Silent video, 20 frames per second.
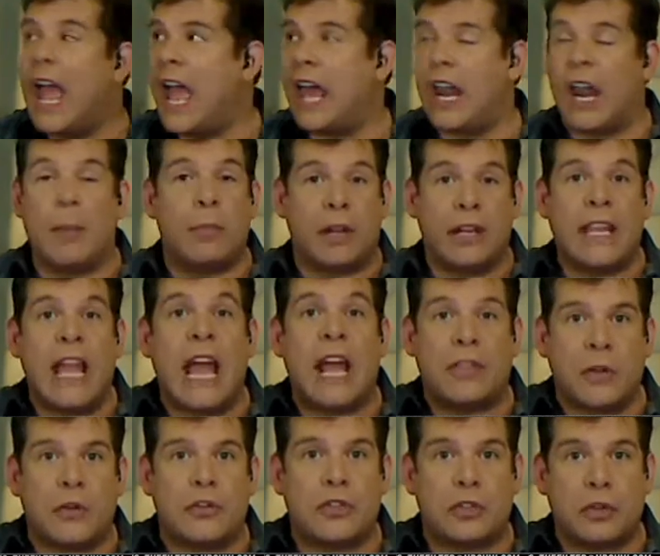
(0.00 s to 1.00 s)
and I'm going to yank
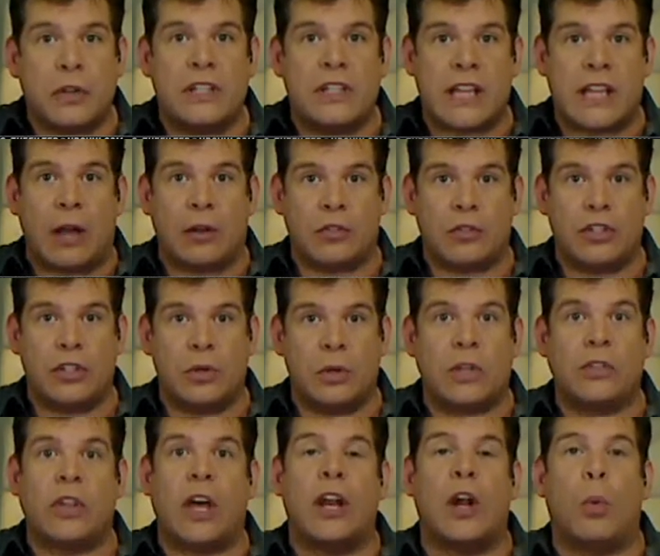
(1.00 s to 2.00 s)
their trees out, too,
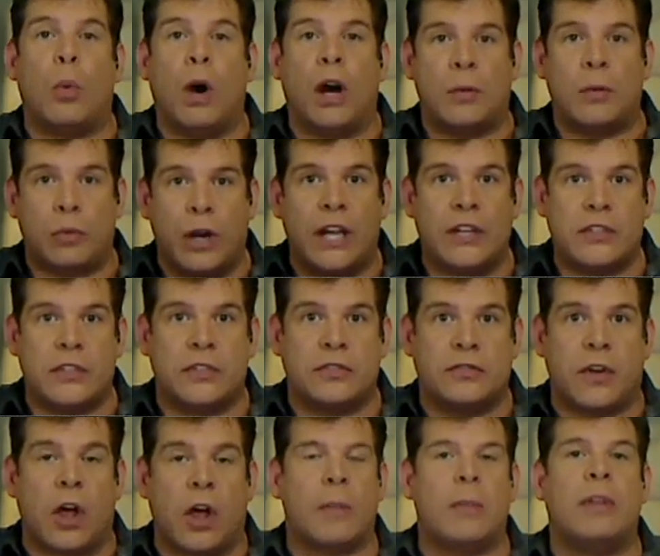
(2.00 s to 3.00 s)
because I don't want branches
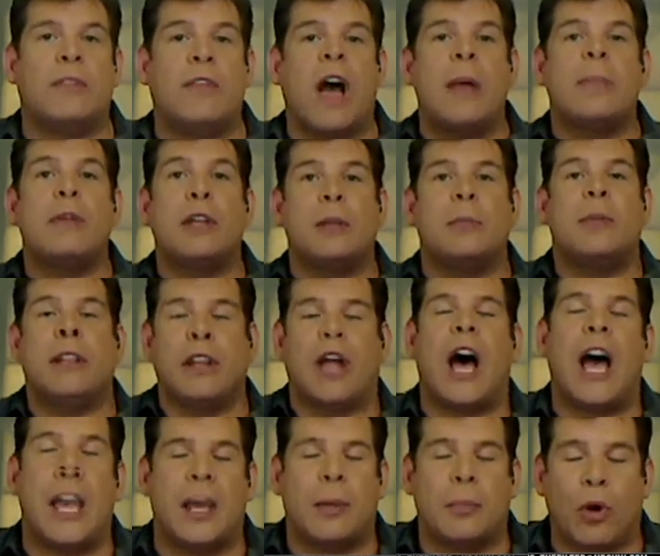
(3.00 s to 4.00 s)
falling. But if I'm going to be
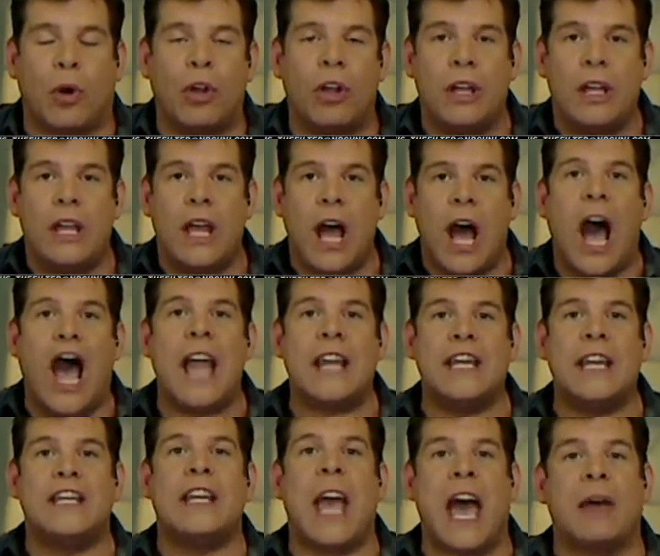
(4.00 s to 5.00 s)
liable, I
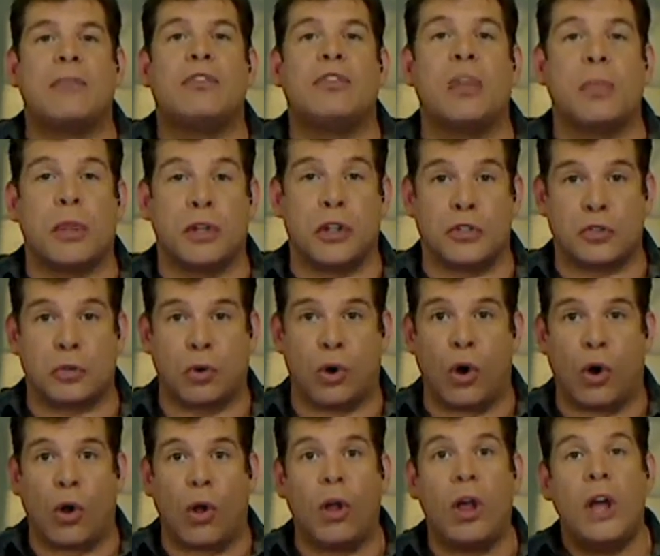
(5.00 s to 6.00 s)
need to have some
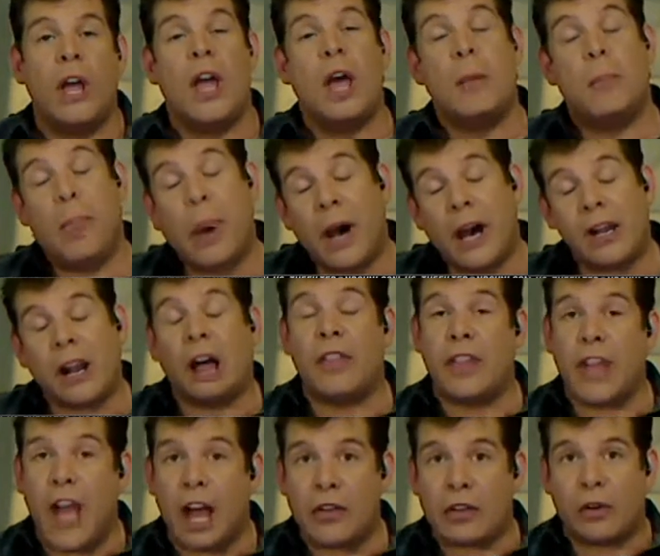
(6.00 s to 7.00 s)
control. But on
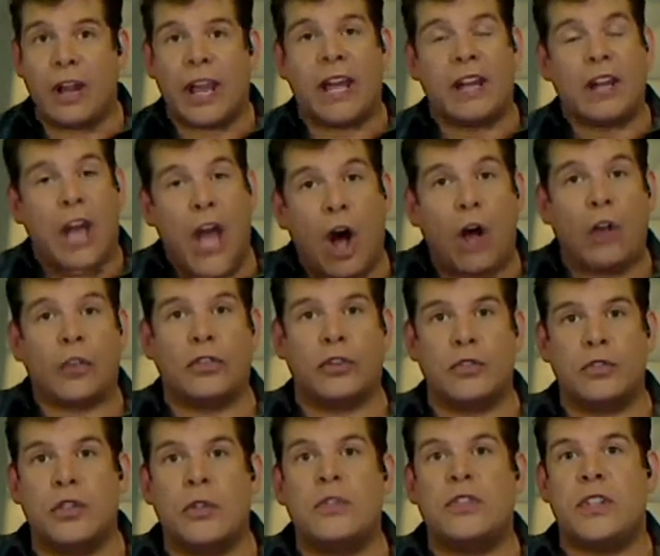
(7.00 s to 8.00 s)
the other hand, I also
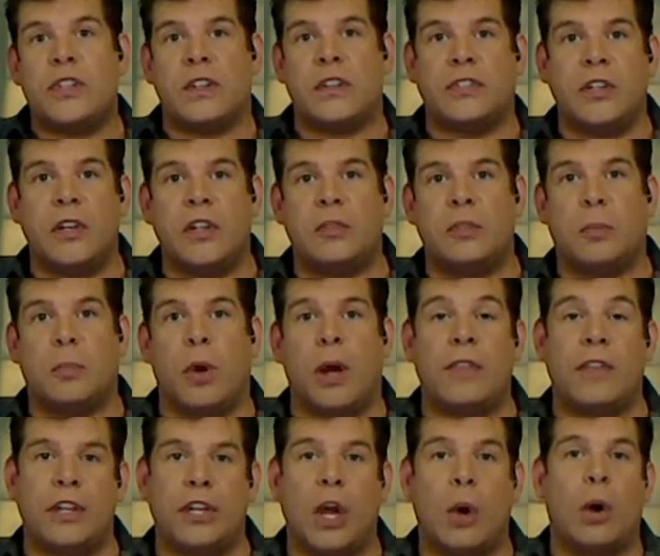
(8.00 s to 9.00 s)
do see the city's point
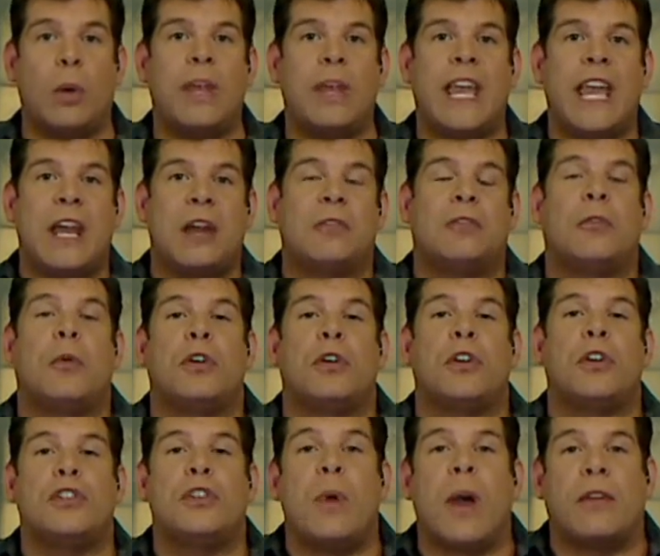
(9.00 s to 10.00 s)
that, we can't afford to
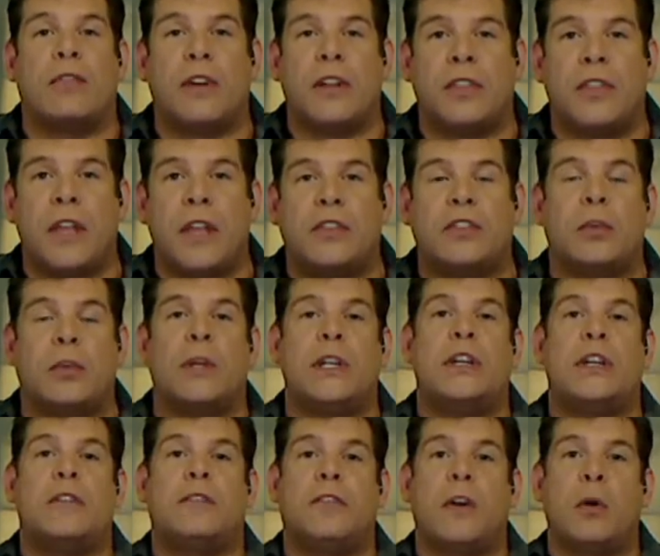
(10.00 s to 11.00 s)
do everything, so we
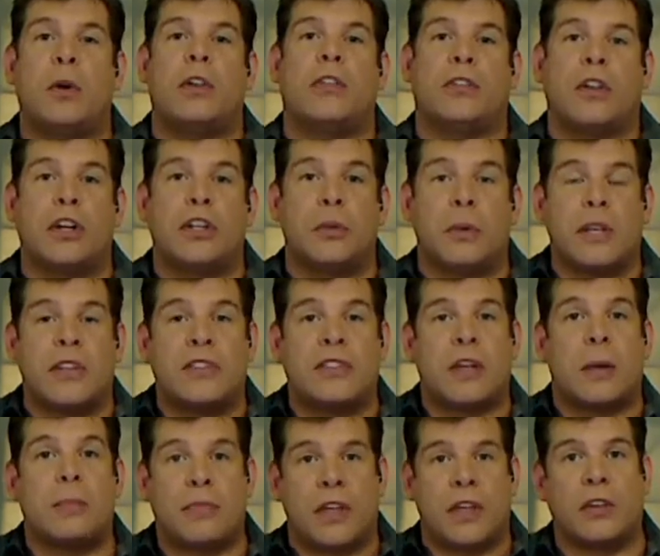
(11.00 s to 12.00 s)
need to focus on doing
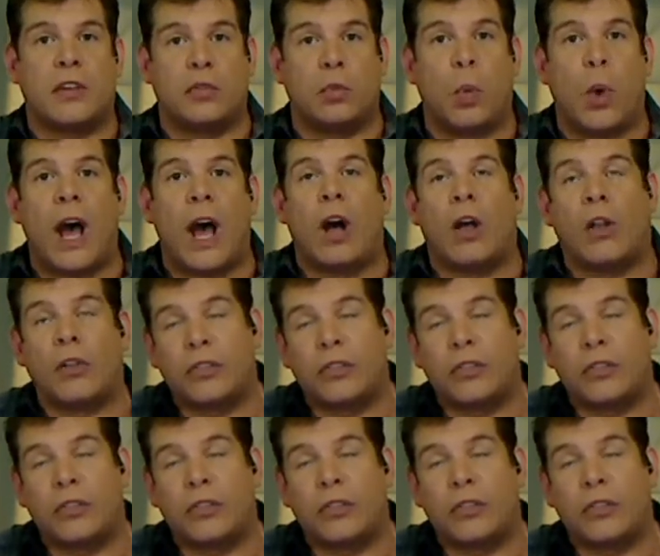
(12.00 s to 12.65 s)
some things well.